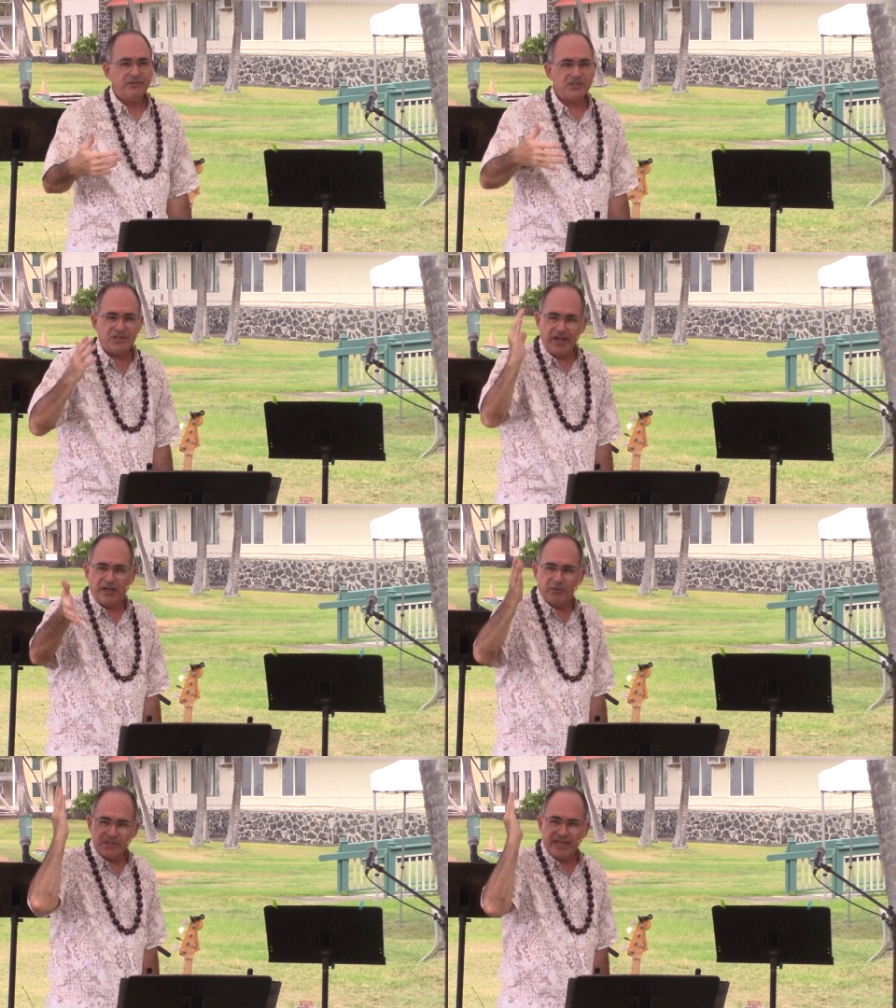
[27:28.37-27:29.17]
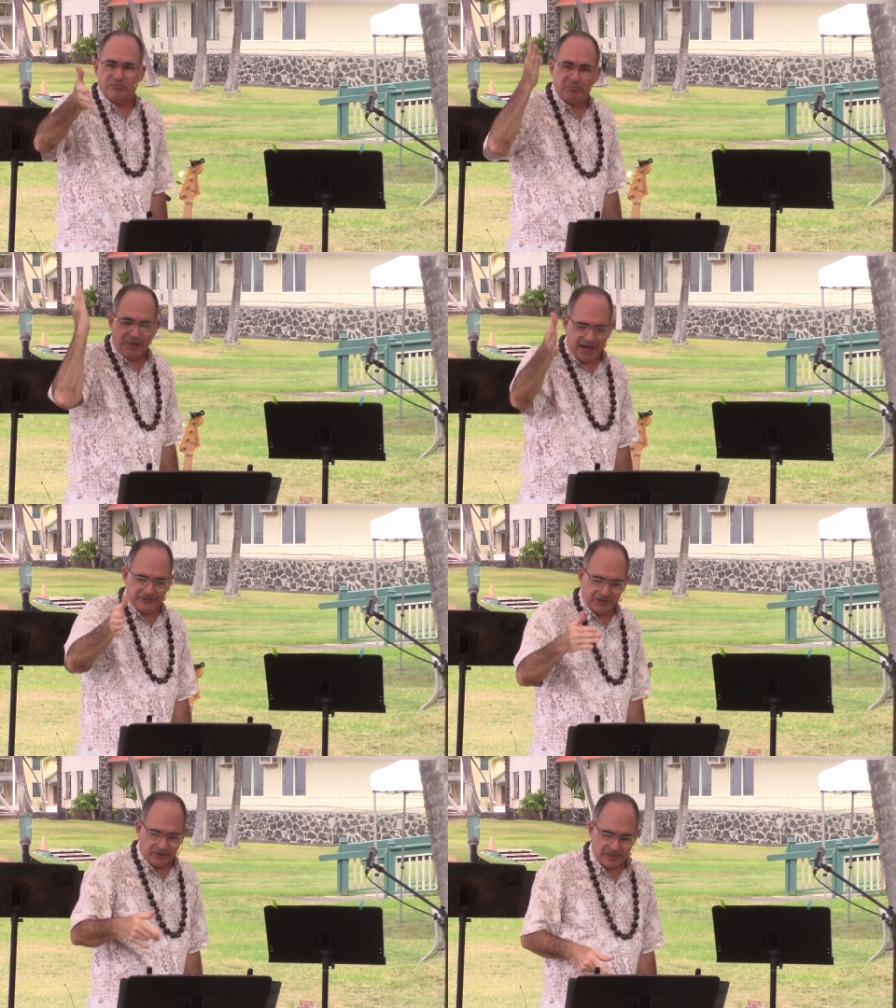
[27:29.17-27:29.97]
Just God was that
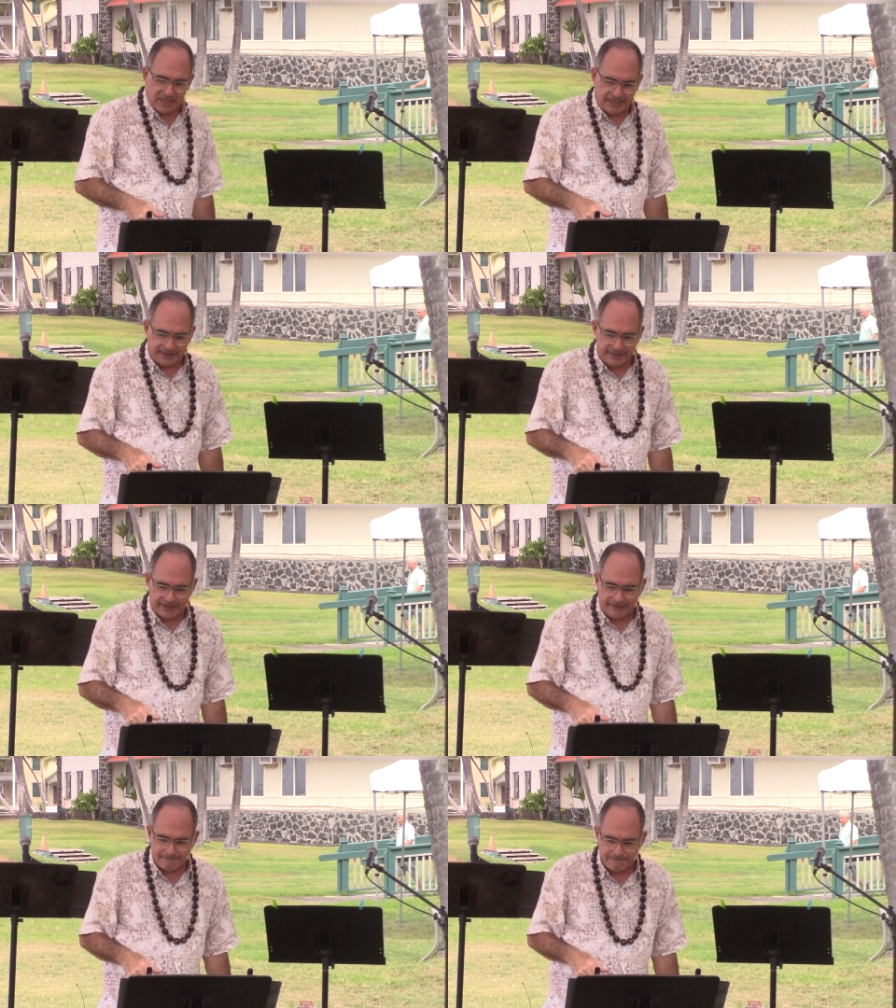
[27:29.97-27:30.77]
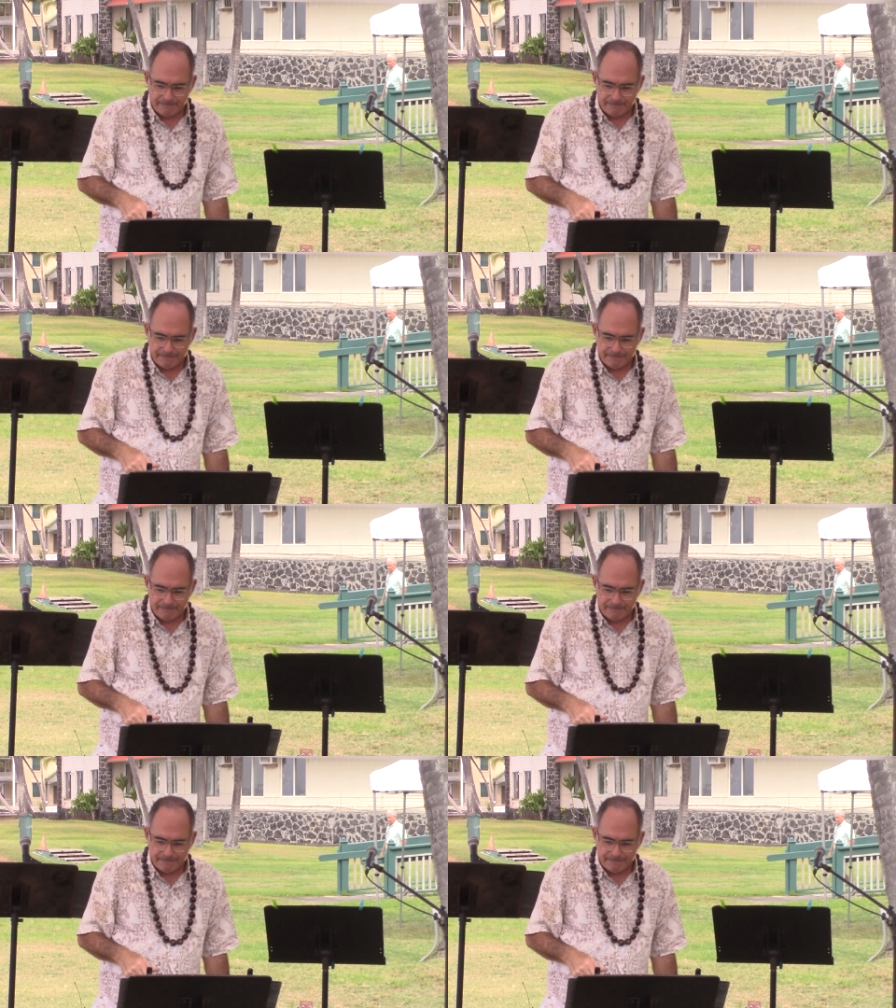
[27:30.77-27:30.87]
pounding on you kind of God.